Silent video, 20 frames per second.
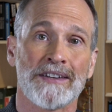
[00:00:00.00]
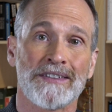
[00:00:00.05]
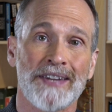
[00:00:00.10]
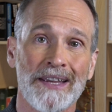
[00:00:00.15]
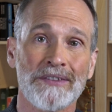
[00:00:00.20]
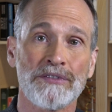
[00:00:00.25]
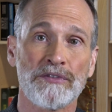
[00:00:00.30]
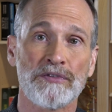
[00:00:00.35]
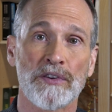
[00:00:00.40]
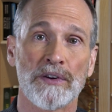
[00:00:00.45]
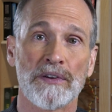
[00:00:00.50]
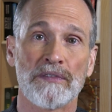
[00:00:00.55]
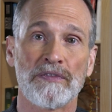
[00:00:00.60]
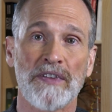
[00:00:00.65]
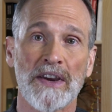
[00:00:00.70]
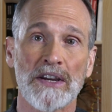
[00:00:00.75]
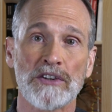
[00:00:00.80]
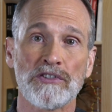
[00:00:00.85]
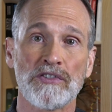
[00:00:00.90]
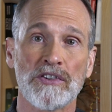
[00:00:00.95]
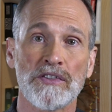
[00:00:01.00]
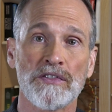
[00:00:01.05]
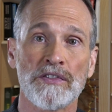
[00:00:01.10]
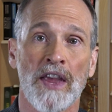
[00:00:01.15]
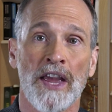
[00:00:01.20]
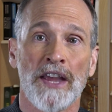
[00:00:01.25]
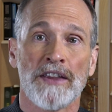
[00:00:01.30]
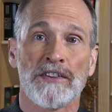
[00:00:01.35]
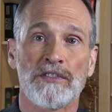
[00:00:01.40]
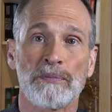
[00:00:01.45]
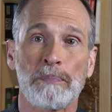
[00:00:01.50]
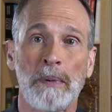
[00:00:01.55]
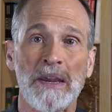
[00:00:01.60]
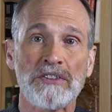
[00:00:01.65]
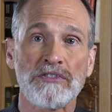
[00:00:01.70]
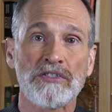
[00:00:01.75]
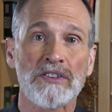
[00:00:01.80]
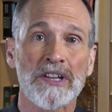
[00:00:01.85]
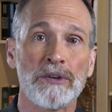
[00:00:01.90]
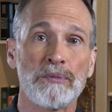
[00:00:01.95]
test for infections,
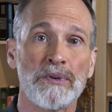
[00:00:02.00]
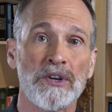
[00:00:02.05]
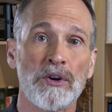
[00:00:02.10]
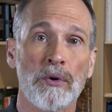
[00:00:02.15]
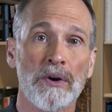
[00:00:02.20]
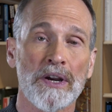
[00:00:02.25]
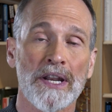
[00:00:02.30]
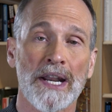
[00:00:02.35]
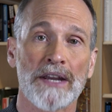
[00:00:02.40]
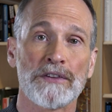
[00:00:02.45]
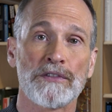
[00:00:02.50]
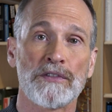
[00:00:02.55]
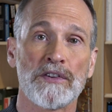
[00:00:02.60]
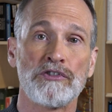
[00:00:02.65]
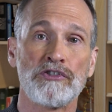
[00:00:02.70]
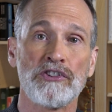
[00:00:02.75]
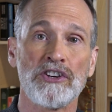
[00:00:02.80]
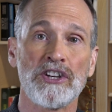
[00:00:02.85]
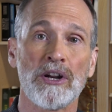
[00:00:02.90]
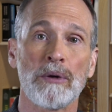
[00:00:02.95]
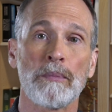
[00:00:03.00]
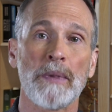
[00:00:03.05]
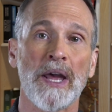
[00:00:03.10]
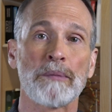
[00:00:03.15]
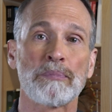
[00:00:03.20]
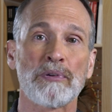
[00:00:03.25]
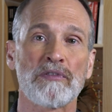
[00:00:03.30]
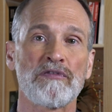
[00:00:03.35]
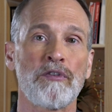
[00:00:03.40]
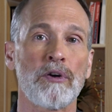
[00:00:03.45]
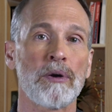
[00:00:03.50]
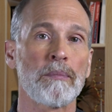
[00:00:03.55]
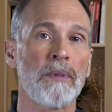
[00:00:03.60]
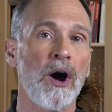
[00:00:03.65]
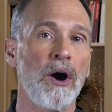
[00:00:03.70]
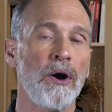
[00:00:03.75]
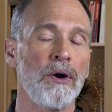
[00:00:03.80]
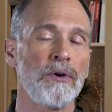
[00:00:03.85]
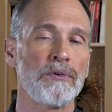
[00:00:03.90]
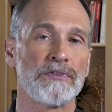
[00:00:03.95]
spatially reorganize the genome, and perform a
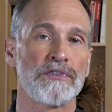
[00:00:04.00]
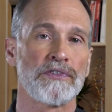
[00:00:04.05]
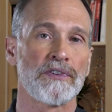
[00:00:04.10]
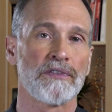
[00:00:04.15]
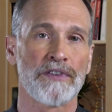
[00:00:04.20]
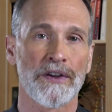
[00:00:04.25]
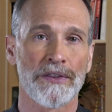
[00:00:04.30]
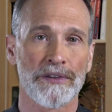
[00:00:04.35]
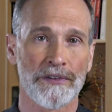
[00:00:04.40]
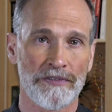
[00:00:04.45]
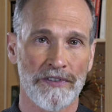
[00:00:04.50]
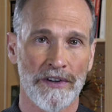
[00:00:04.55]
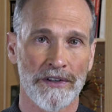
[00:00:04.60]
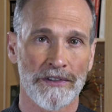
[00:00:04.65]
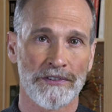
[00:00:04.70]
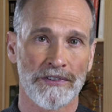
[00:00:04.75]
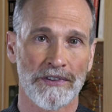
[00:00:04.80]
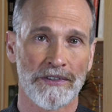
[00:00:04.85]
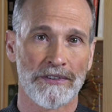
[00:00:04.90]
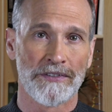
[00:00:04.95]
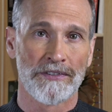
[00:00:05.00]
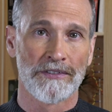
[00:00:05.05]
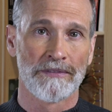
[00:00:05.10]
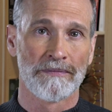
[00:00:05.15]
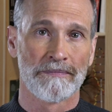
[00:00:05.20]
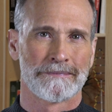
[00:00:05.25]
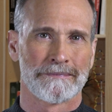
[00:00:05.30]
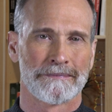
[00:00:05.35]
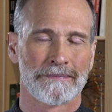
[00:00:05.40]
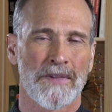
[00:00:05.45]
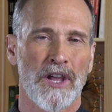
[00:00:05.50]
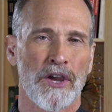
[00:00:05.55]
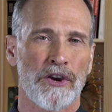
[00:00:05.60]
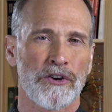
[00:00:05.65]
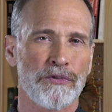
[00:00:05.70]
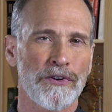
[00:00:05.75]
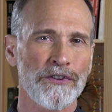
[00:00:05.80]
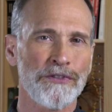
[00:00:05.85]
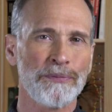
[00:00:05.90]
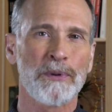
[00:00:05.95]
host of other functions.
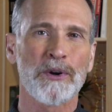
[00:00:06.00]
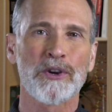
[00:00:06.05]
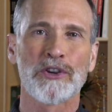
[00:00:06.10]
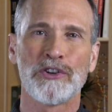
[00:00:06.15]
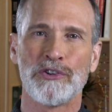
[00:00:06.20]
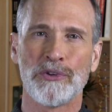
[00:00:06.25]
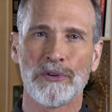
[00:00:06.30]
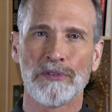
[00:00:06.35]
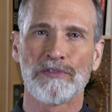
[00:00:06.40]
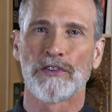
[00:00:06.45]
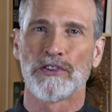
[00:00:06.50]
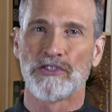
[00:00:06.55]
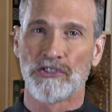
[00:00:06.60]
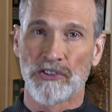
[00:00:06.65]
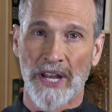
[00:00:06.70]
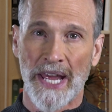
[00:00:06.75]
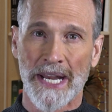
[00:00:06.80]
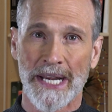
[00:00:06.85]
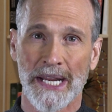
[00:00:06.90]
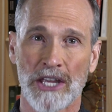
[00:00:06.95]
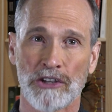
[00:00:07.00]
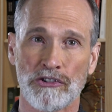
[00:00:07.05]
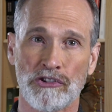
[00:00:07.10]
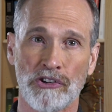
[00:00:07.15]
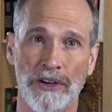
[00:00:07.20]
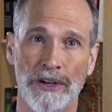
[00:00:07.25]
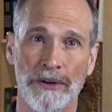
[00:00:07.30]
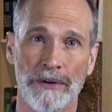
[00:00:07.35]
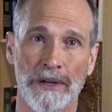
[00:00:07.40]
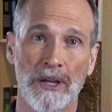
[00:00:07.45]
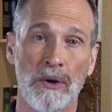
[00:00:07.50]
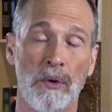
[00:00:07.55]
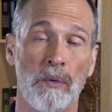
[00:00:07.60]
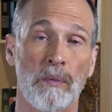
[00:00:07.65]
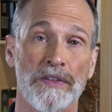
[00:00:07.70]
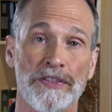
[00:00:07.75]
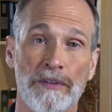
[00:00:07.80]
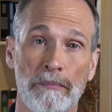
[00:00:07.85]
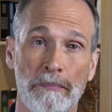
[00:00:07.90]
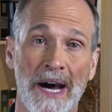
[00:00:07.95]
CRISPR can do for genetic engineering
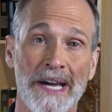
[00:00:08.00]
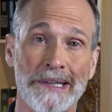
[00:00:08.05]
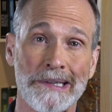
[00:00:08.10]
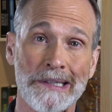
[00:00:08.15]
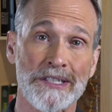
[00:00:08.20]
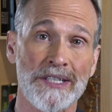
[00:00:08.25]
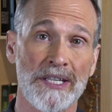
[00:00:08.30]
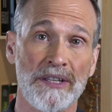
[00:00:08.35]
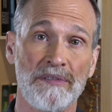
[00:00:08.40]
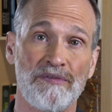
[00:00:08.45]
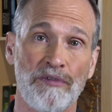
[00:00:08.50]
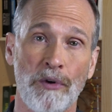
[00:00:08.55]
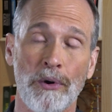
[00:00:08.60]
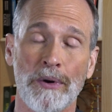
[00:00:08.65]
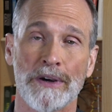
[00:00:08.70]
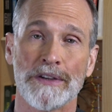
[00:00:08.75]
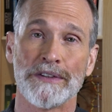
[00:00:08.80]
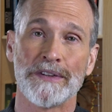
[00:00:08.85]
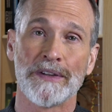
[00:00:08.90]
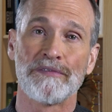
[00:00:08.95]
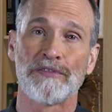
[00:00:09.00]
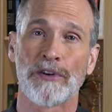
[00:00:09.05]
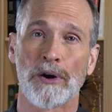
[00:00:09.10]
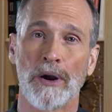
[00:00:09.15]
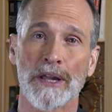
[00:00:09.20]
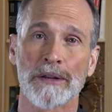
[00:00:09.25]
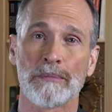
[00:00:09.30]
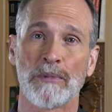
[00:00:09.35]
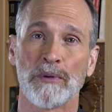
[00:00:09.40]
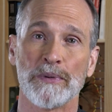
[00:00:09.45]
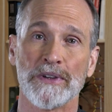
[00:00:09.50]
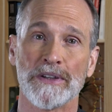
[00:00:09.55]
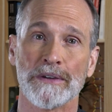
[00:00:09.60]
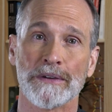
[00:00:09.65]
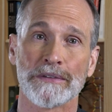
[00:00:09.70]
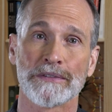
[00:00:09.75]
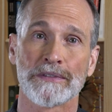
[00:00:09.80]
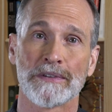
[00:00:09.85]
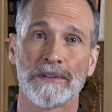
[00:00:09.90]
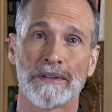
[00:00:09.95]
what the Model T Ford did for
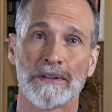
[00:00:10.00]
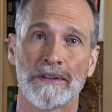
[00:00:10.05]
automobiles.